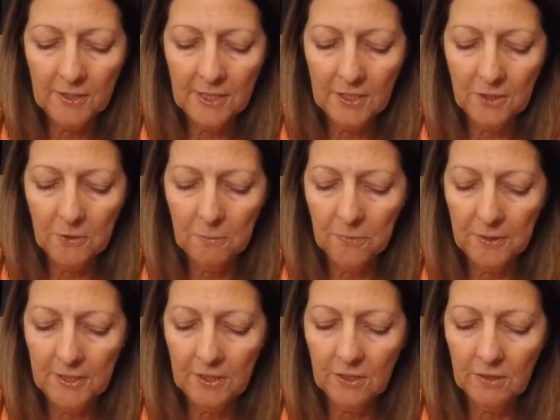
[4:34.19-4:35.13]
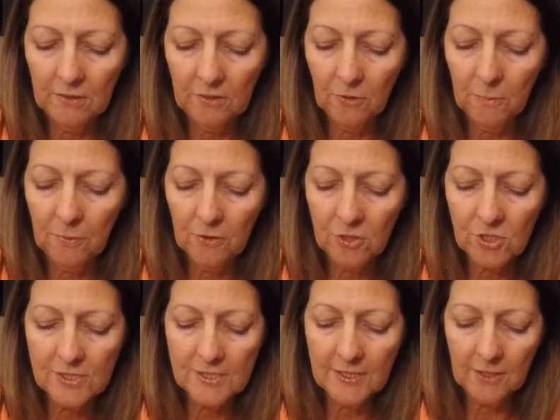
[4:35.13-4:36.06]
can you bring your
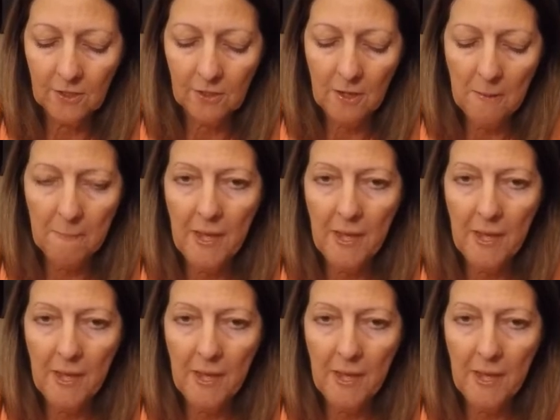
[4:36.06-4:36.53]
purchased liquor